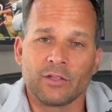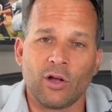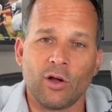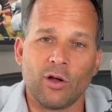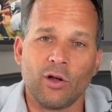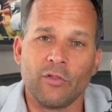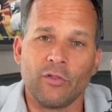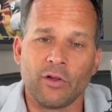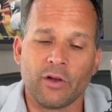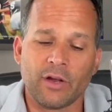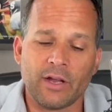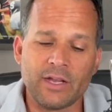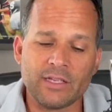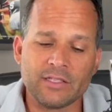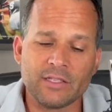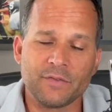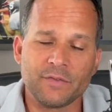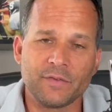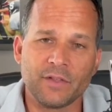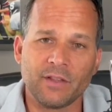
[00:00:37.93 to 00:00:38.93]
there is
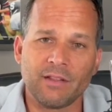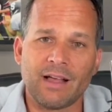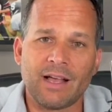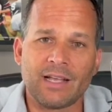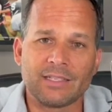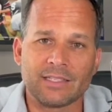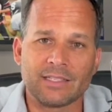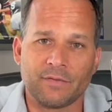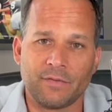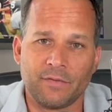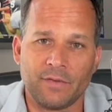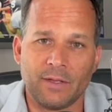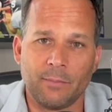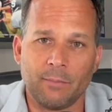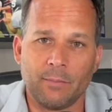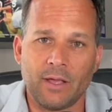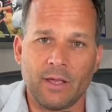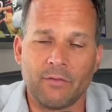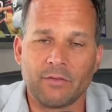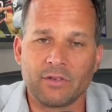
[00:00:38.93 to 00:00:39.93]
a philosophy
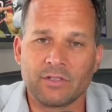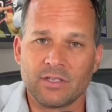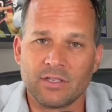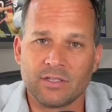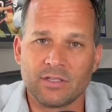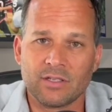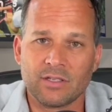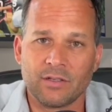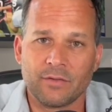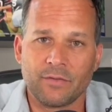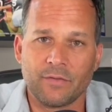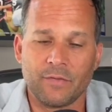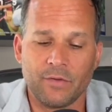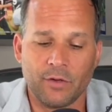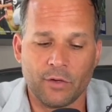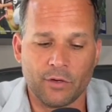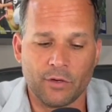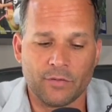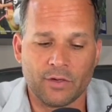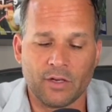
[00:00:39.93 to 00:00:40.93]
ever since the
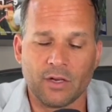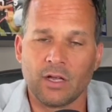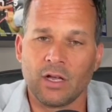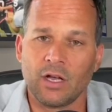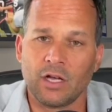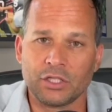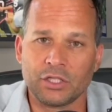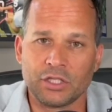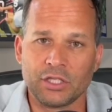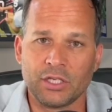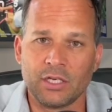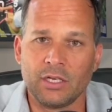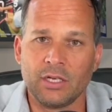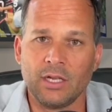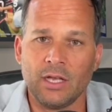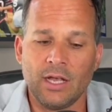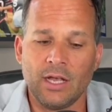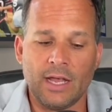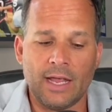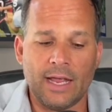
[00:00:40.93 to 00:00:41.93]
fear of concussion
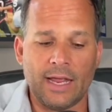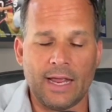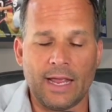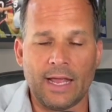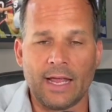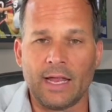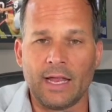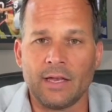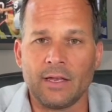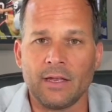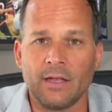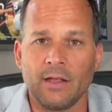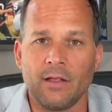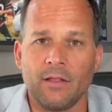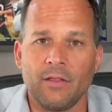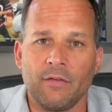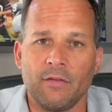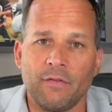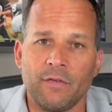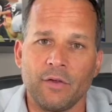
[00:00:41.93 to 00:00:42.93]
and
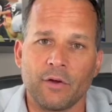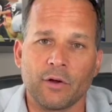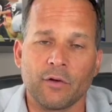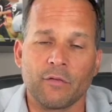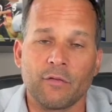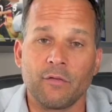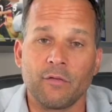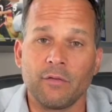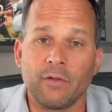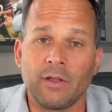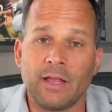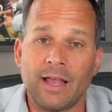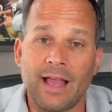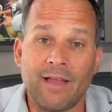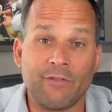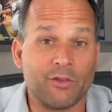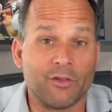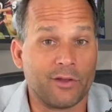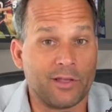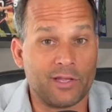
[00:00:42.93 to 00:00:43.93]
the fear of
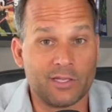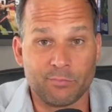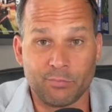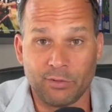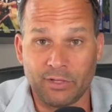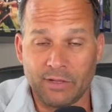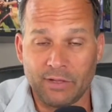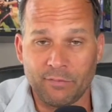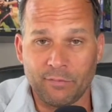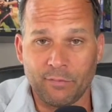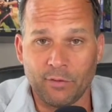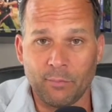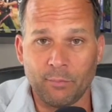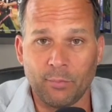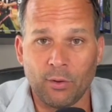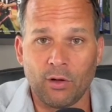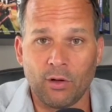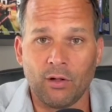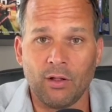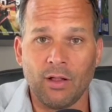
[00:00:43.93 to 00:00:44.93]
having your kids play
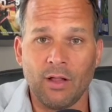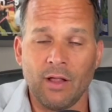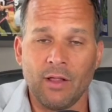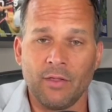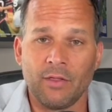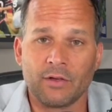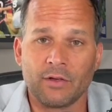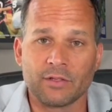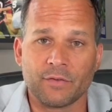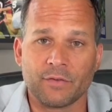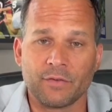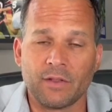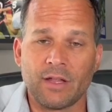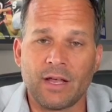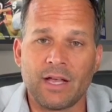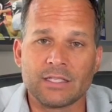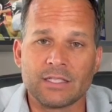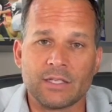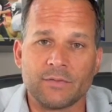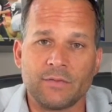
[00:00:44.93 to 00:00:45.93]
football. There's a
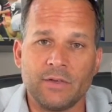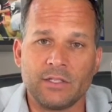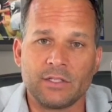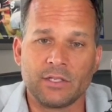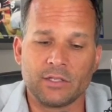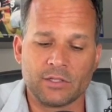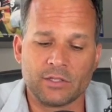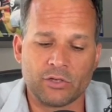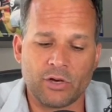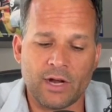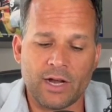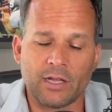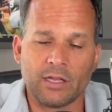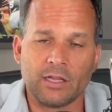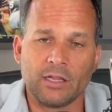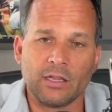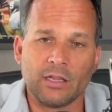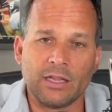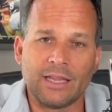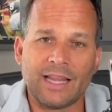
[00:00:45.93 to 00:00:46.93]
philosophy to try to
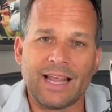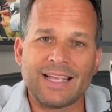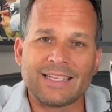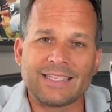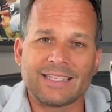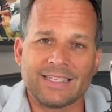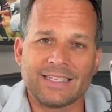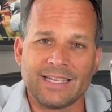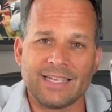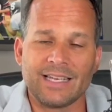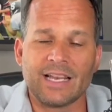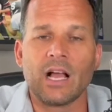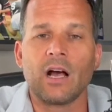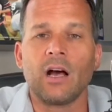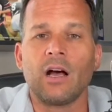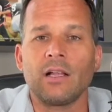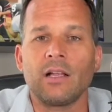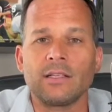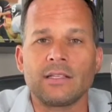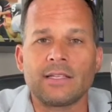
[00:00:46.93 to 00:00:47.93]
lessen
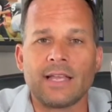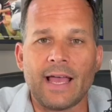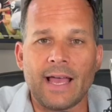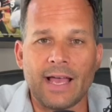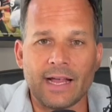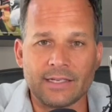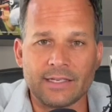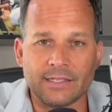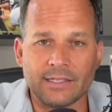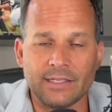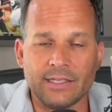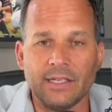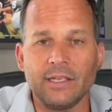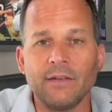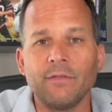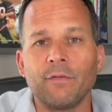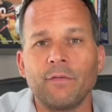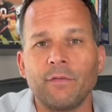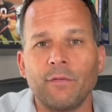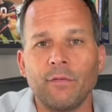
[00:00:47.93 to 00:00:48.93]
contact
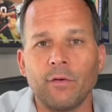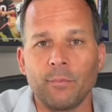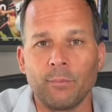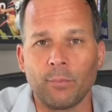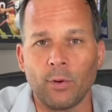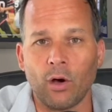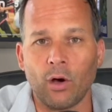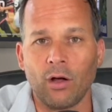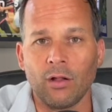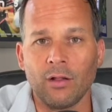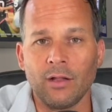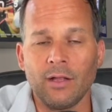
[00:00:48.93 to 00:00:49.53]
in football.